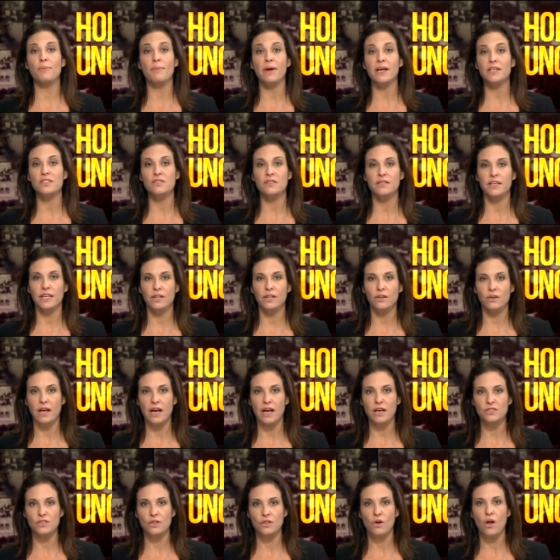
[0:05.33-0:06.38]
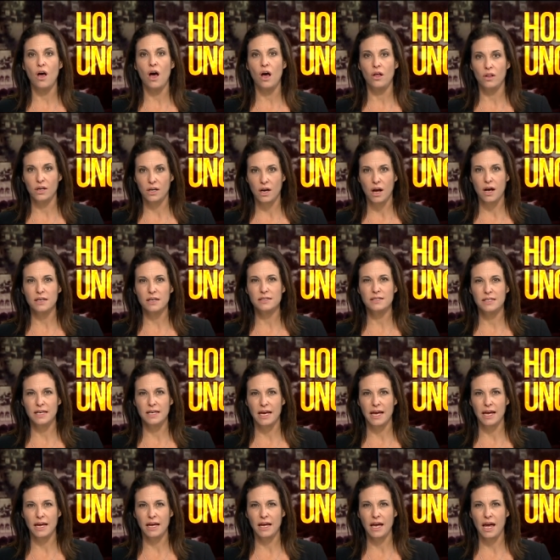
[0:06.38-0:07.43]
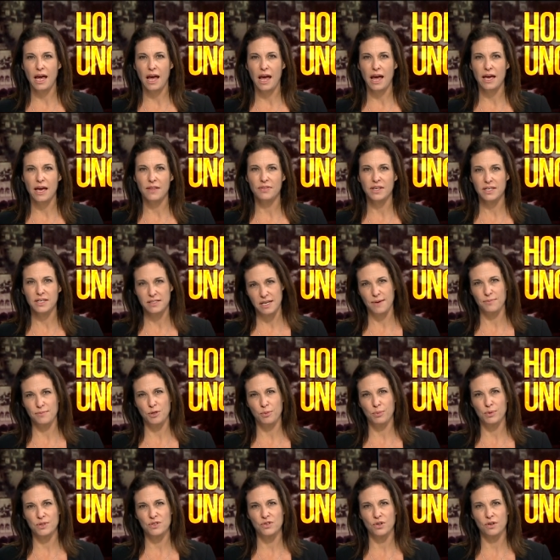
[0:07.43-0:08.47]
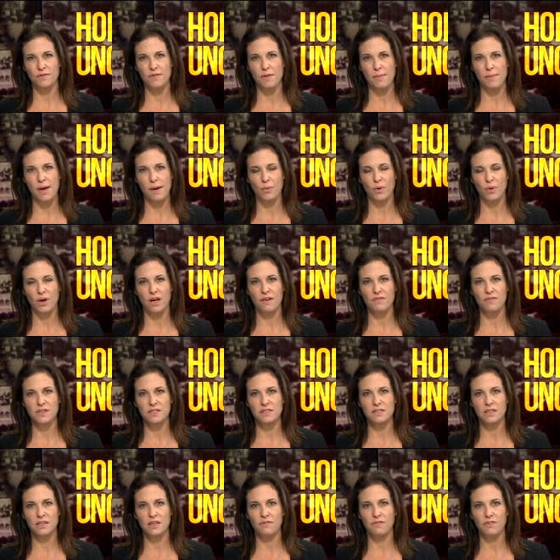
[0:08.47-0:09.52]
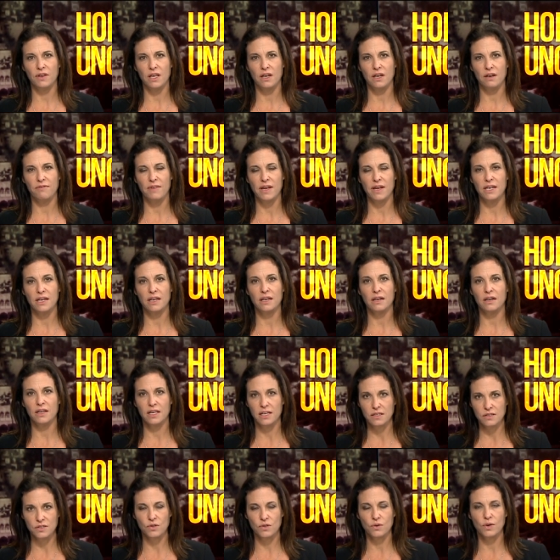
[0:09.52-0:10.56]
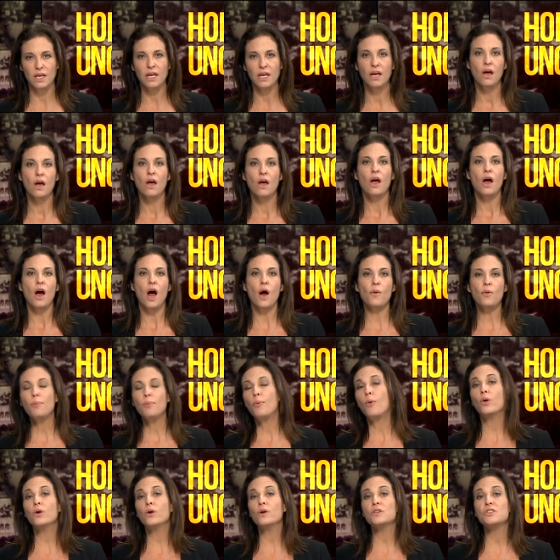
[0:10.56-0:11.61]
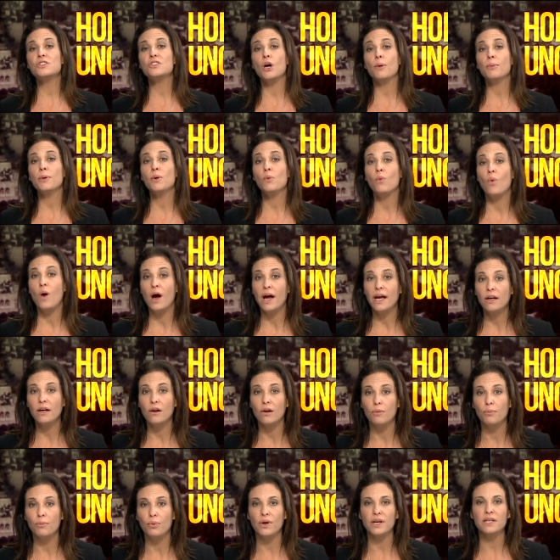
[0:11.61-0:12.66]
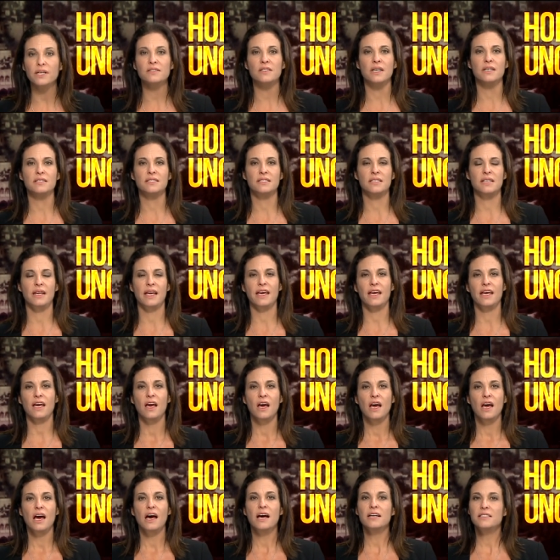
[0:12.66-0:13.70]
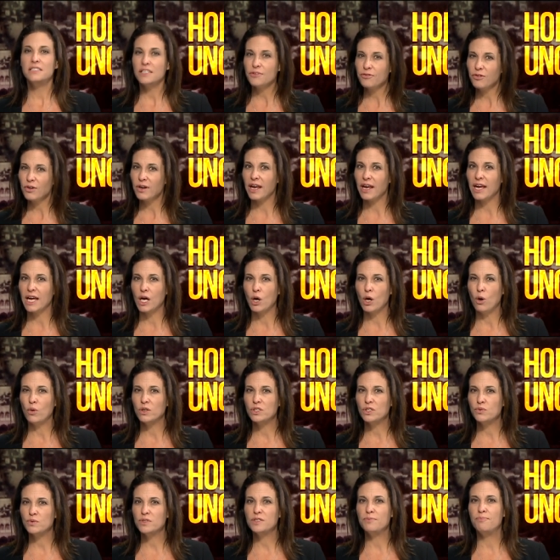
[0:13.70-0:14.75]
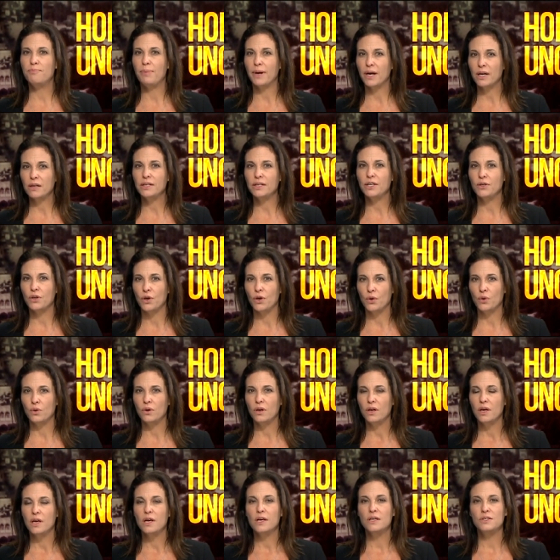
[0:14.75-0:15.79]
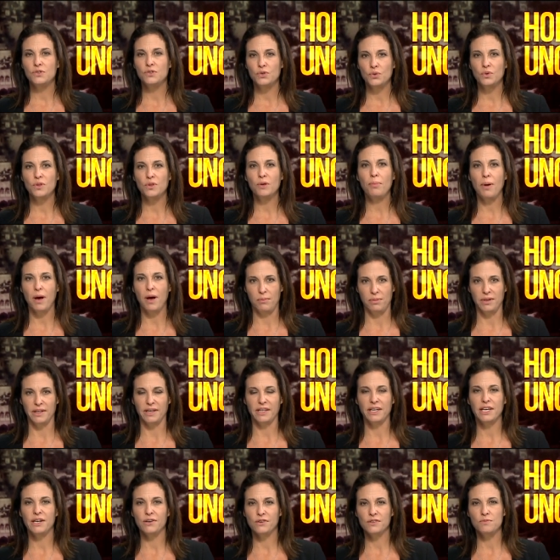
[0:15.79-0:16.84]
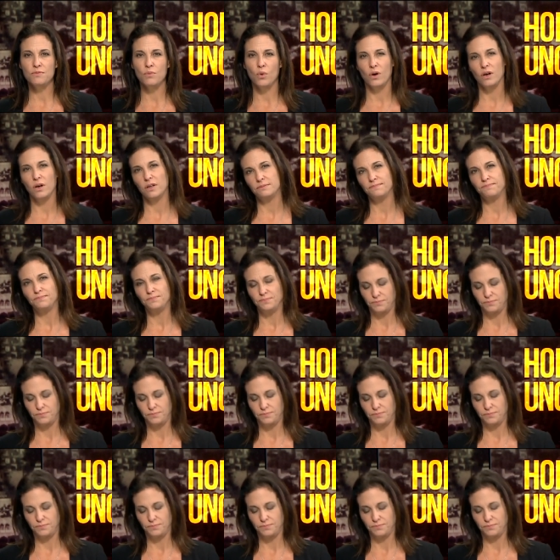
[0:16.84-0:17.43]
we mentioned the International Holocaust Day and the attempt to preserve the memory of this significant event in history. Our reporter Shelby Weiner brings us today a different angle which was barely known to the public. Here's more.